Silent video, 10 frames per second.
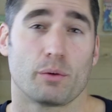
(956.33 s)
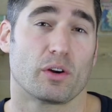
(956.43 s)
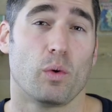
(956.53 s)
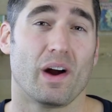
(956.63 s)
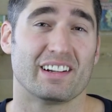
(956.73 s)
are
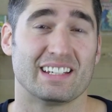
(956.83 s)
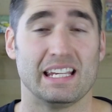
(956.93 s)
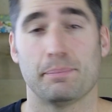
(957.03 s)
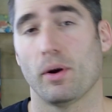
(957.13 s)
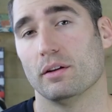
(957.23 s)
required to
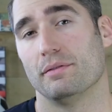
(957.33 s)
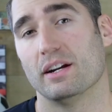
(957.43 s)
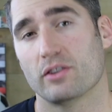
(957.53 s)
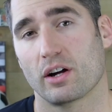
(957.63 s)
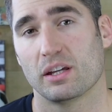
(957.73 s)
keep all of
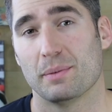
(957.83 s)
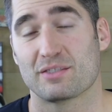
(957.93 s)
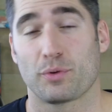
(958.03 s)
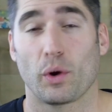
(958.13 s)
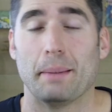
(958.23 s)
their
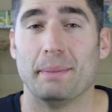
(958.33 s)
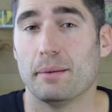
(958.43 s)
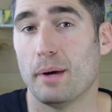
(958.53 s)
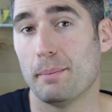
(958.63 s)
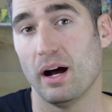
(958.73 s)
documents for a
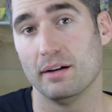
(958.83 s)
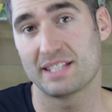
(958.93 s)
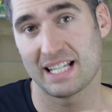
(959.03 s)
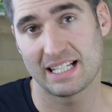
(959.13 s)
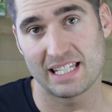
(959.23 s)
minimum of
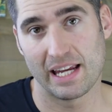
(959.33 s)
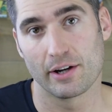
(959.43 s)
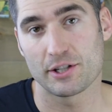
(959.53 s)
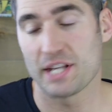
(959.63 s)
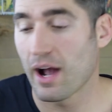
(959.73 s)
6
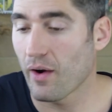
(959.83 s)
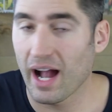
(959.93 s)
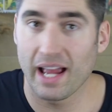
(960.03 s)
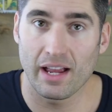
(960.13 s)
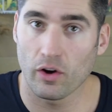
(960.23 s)
years. Now,
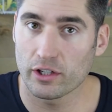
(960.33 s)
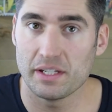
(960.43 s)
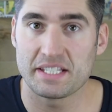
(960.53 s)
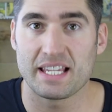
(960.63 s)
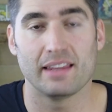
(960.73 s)
I argue
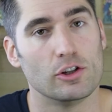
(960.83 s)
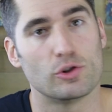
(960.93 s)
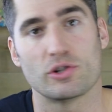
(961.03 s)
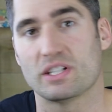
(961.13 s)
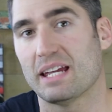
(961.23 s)
to say
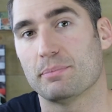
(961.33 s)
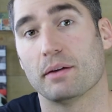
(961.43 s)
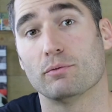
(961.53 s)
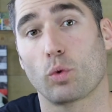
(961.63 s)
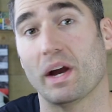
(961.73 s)
should keep
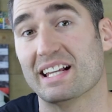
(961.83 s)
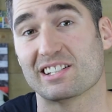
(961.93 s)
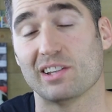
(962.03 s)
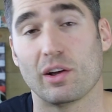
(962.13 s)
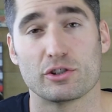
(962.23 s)
them for as
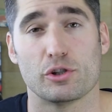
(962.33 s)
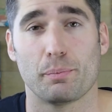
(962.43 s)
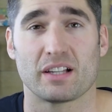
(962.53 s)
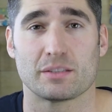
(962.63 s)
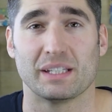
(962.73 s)
long as you
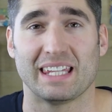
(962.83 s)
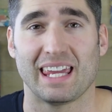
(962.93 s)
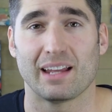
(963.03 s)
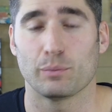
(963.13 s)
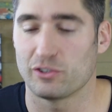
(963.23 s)
possibly
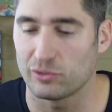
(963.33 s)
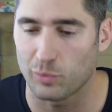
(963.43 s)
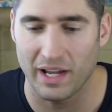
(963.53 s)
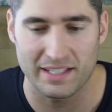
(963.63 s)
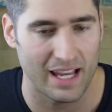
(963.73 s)
can, which is
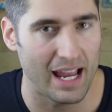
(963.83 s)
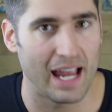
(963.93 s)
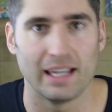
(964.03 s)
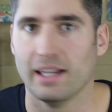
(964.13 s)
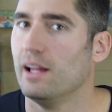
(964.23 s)
why I say,
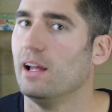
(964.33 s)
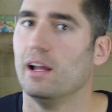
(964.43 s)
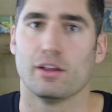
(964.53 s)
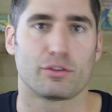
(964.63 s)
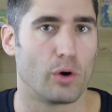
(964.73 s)
hey,
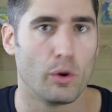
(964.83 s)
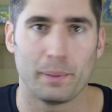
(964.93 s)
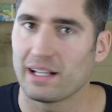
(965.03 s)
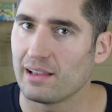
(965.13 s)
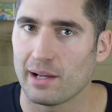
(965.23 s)
throw them
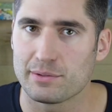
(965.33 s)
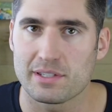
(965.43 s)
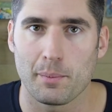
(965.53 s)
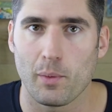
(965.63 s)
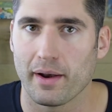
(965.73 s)
in a cloud
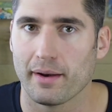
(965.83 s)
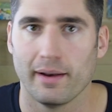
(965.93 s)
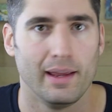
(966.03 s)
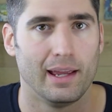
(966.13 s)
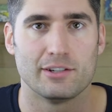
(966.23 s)

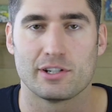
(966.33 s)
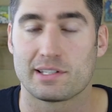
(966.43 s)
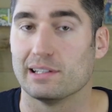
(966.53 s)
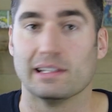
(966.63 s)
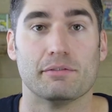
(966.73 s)
somewhere and
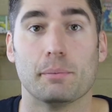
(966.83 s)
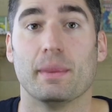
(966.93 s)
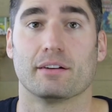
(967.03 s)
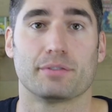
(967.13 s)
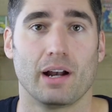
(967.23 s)
just leave them
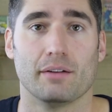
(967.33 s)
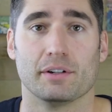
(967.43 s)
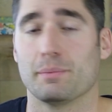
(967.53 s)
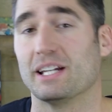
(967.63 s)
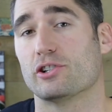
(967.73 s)
there
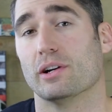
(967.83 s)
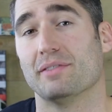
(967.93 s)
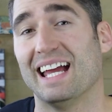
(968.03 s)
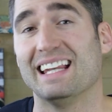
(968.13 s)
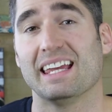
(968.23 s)
forever to make sure
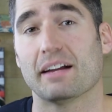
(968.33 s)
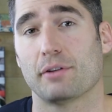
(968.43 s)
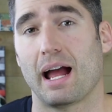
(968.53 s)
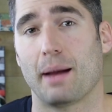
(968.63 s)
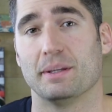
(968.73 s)
if anything ever
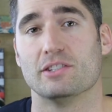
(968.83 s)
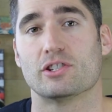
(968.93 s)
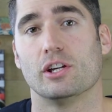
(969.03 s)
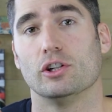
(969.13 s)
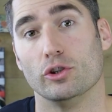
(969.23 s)

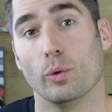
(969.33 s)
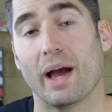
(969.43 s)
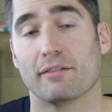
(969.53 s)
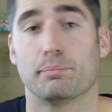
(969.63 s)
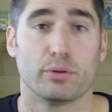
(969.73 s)
happens, you
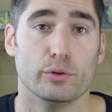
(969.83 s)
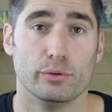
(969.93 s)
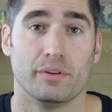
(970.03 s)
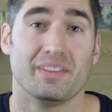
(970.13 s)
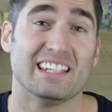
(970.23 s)
have
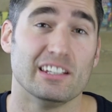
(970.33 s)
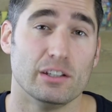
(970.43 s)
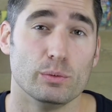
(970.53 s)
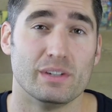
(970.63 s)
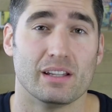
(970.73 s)
proof that
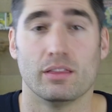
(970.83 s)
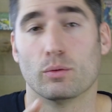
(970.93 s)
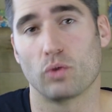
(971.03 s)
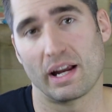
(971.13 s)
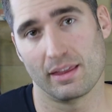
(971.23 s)
you did the
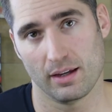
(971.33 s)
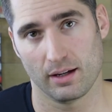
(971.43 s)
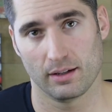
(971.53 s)
right thing.